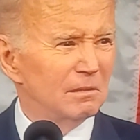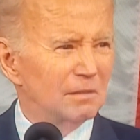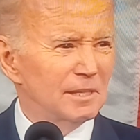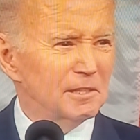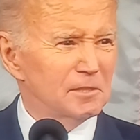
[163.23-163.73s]

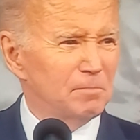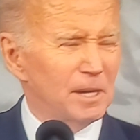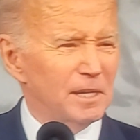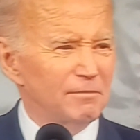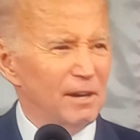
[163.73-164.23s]
Like the
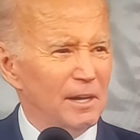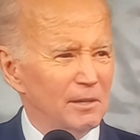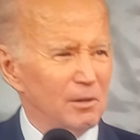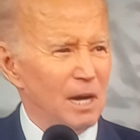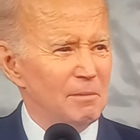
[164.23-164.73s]
spike in
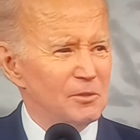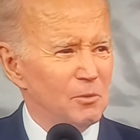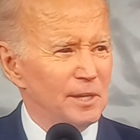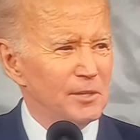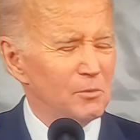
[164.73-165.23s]
violent crime in
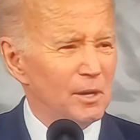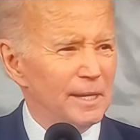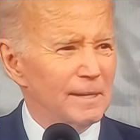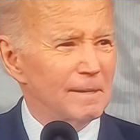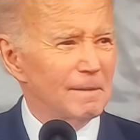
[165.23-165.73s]

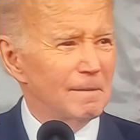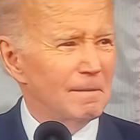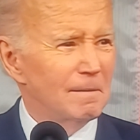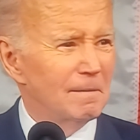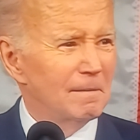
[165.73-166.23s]
2020, the
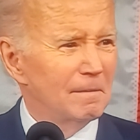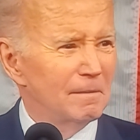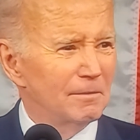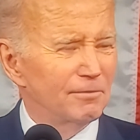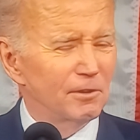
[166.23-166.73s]

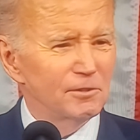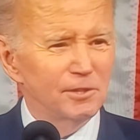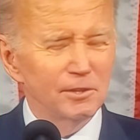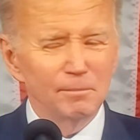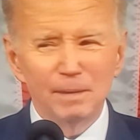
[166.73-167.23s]
first
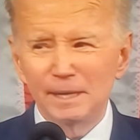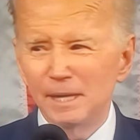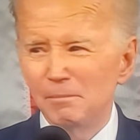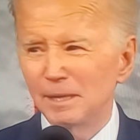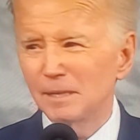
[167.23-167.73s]
year of the
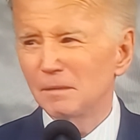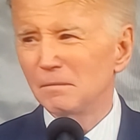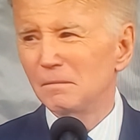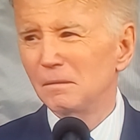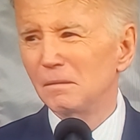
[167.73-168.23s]
pandemic.
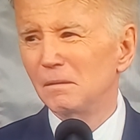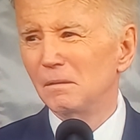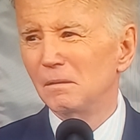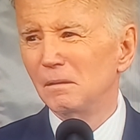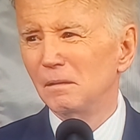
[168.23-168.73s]

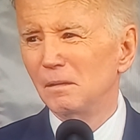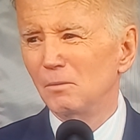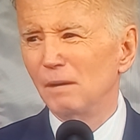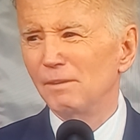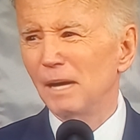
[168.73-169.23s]

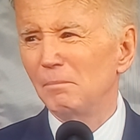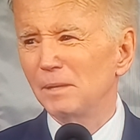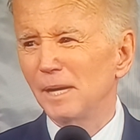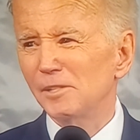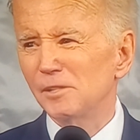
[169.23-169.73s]
We have an
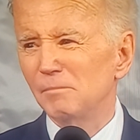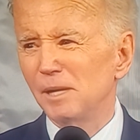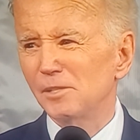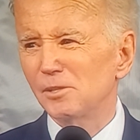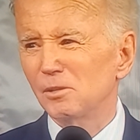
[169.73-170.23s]
obligation to
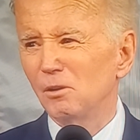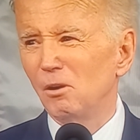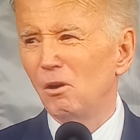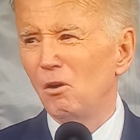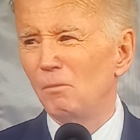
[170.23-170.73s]
make sure
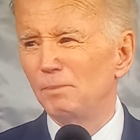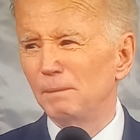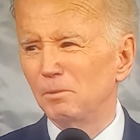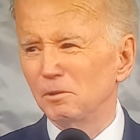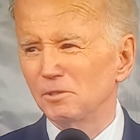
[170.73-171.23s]
all
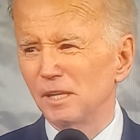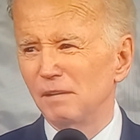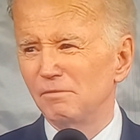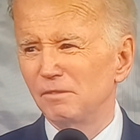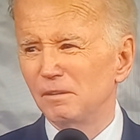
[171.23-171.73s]
people are safe.